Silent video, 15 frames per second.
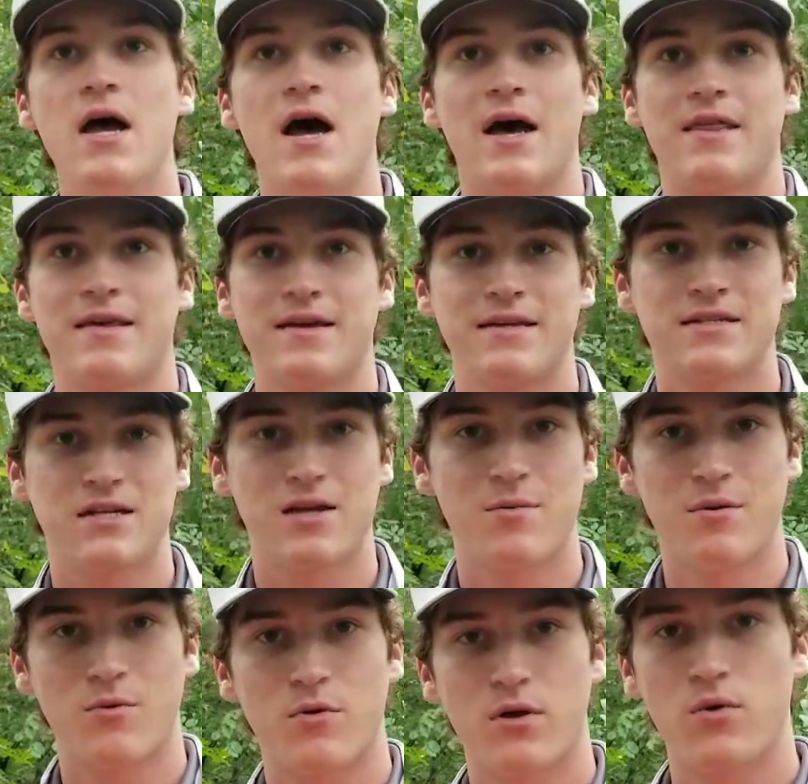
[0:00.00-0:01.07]
I think it's gonna
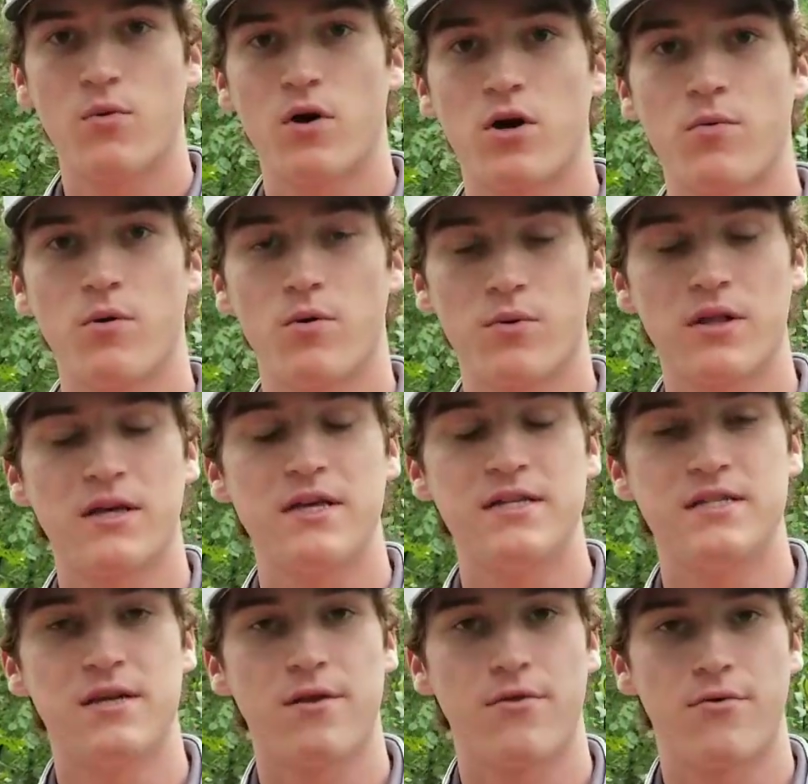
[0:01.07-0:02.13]
be really workable, really
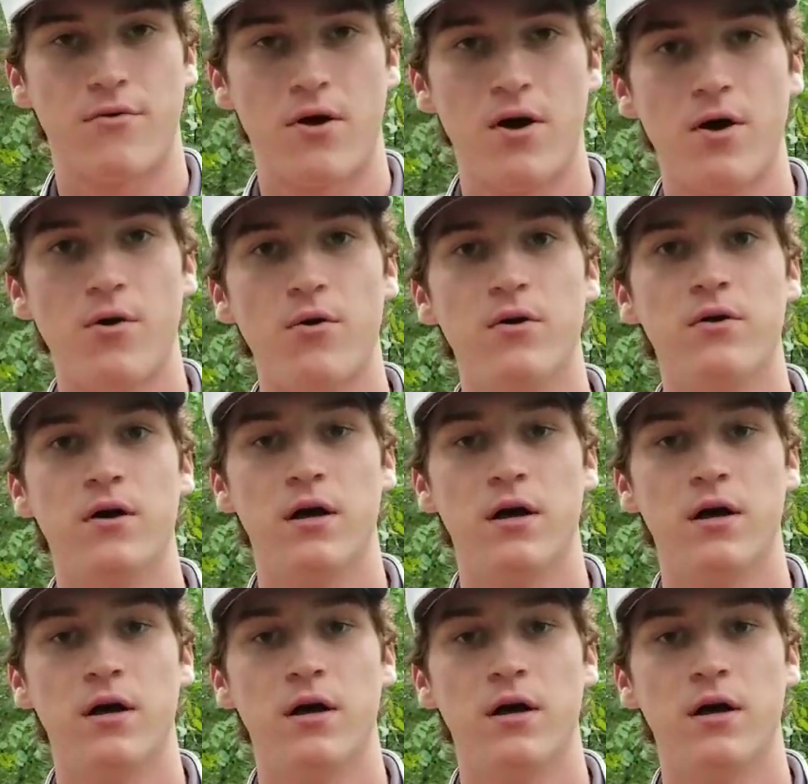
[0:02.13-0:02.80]
easy to throw.